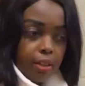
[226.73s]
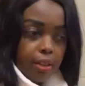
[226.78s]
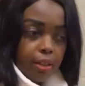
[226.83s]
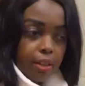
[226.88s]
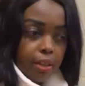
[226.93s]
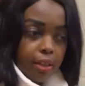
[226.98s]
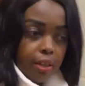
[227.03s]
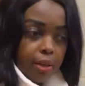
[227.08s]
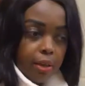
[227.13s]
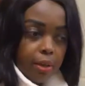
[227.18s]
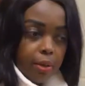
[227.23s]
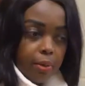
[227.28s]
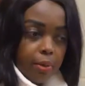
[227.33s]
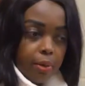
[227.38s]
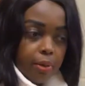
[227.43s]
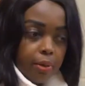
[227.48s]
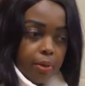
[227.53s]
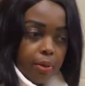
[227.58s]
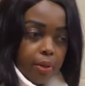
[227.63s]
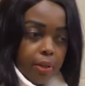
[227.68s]

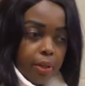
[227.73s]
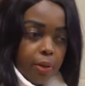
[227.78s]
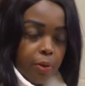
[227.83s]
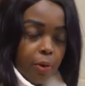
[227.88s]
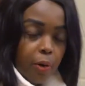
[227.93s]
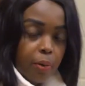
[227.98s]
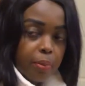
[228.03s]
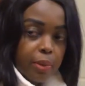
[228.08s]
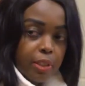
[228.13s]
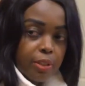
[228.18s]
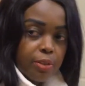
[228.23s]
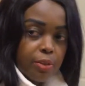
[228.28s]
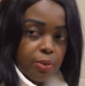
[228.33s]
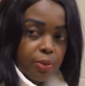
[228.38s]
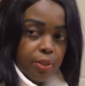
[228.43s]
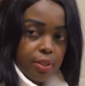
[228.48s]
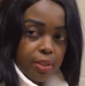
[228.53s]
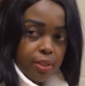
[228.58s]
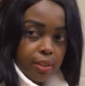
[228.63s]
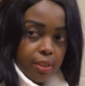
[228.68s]
he committed
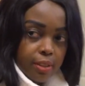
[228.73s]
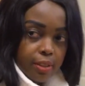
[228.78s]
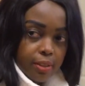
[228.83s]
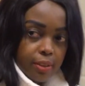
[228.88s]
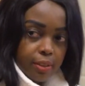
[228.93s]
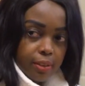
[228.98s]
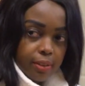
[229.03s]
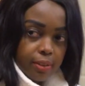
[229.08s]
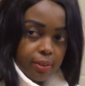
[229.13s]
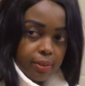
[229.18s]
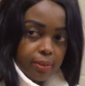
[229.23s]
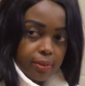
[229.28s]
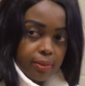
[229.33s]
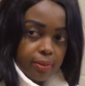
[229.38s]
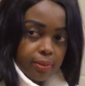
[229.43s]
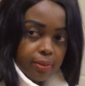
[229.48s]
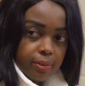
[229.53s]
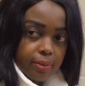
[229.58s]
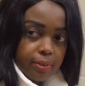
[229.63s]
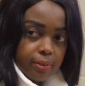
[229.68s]
suicide.
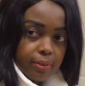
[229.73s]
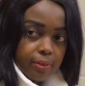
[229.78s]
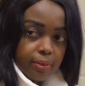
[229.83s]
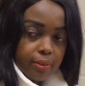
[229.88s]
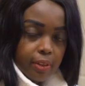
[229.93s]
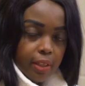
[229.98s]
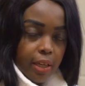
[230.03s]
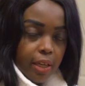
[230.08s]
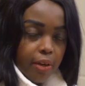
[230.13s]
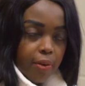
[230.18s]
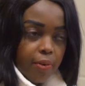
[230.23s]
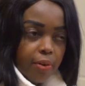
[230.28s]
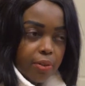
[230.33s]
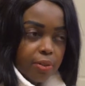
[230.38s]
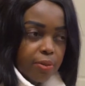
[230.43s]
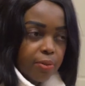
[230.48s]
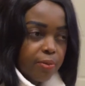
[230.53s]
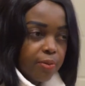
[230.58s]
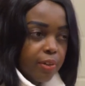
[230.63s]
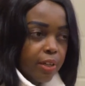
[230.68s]
He
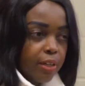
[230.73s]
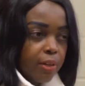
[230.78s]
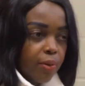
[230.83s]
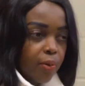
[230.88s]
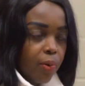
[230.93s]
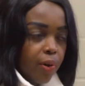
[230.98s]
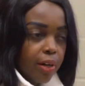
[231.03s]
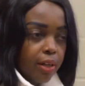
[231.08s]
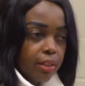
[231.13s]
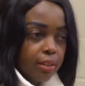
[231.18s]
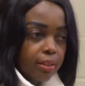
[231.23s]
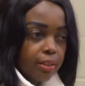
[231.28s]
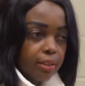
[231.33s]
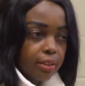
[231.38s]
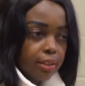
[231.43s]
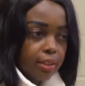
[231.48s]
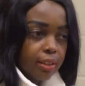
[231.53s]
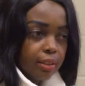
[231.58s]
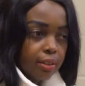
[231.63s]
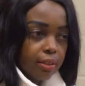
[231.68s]
was a very quiet
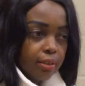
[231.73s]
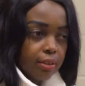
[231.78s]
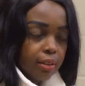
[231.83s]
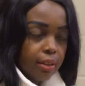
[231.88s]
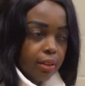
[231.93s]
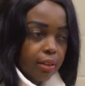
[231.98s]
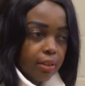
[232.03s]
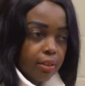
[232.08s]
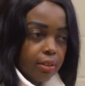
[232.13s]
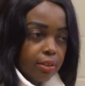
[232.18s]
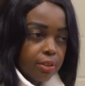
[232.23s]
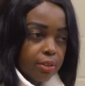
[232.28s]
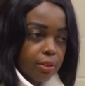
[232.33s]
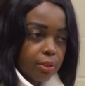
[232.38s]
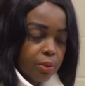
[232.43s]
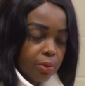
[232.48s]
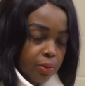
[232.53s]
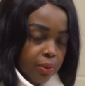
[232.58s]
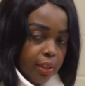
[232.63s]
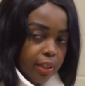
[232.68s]

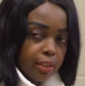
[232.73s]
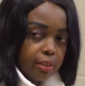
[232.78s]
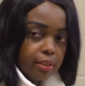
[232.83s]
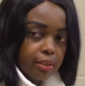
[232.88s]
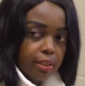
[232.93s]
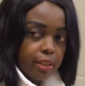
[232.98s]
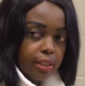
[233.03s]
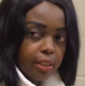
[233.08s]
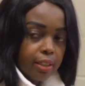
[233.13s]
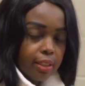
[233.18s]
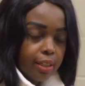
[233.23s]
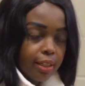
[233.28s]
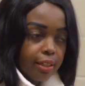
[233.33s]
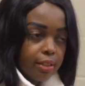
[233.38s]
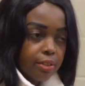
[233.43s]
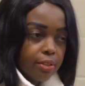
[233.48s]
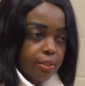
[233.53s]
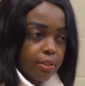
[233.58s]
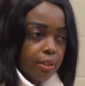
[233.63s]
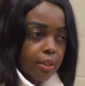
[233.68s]
student in the
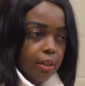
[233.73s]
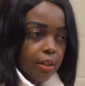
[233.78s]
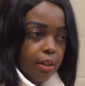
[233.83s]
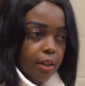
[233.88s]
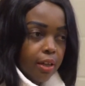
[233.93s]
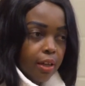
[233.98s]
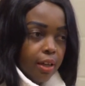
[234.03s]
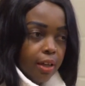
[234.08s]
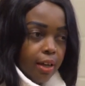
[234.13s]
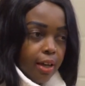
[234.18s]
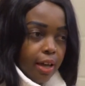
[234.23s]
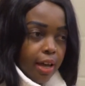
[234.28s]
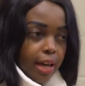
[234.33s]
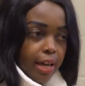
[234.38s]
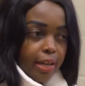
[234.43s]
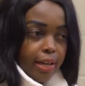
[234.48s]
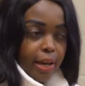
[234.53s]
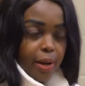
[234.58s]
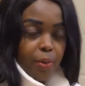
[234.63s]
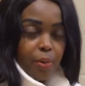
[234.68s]
class,
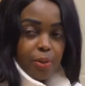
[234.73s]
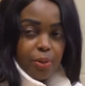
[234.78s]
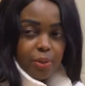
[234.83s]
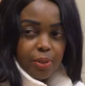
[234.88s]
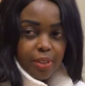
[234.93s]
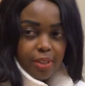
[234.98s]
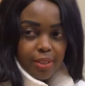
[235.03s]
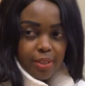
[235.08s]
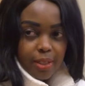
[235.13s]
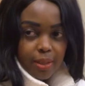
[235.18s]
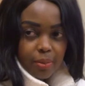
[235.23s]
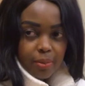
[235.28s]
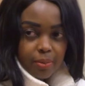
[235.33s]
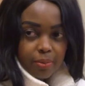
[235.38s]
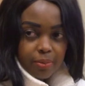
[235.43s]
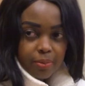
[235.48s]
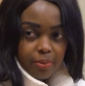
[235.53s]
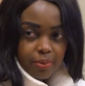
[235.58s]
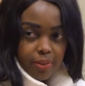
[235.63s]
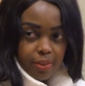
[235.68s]
and I was the same.
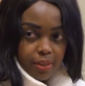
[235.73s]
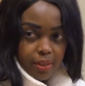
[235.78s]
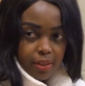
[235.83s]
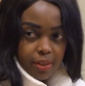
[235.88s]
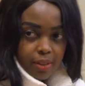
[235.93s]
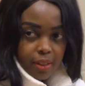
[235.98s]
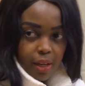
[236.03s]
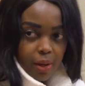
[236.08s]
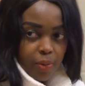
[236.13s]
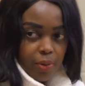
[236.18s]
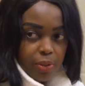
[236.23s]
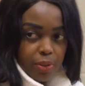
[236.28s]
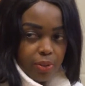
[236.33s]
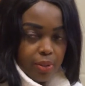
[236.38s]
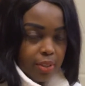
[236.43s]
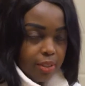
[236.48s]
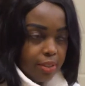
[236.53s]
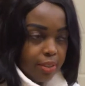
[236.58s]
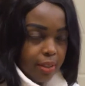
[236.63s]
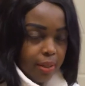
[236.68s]
I
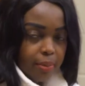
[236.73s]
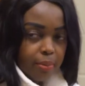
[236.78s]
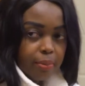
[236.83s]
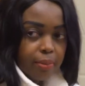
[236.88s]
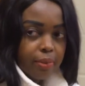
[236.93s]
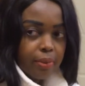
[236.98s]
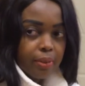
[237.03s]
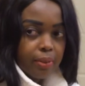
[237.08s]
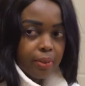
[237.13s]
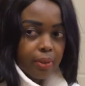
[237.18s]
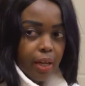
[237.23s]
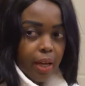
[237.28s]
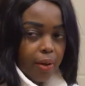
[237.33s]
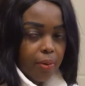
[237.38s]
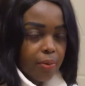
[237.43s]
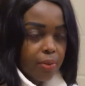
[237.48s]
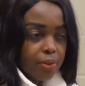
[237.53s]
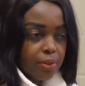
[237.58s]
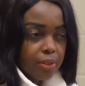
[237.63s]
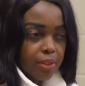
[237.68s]

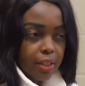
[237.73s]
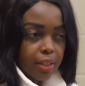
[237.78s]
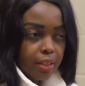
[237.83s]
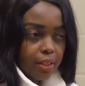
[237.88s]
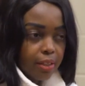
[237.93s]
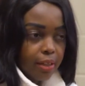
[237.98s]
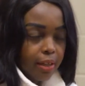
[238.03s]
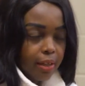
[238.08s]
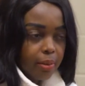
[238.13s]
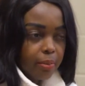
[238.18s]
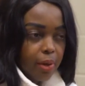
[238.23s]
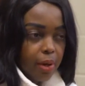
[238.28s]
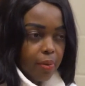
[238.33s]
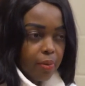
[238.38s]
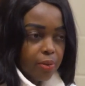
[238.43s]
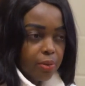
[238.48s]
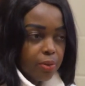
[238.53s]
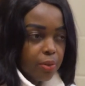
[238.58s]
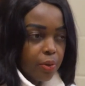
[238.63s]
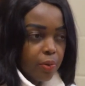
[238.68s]
was like him. I
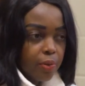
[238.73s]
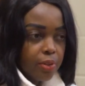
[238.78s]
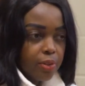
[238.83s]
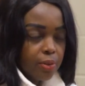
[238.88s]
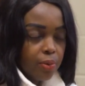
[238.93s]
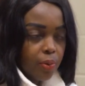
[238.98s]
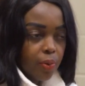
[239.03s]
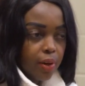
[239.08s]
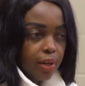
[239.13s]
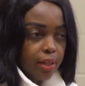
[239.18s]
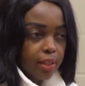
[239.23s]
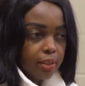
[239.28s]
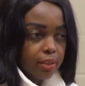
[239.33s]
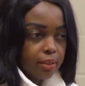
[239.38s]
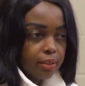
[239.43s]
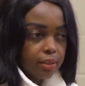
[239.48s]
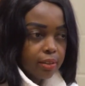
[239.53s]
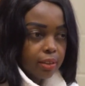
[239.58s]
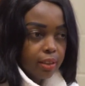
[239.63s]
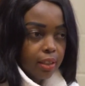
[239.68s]
was always quiet,
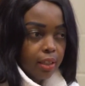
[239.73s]
and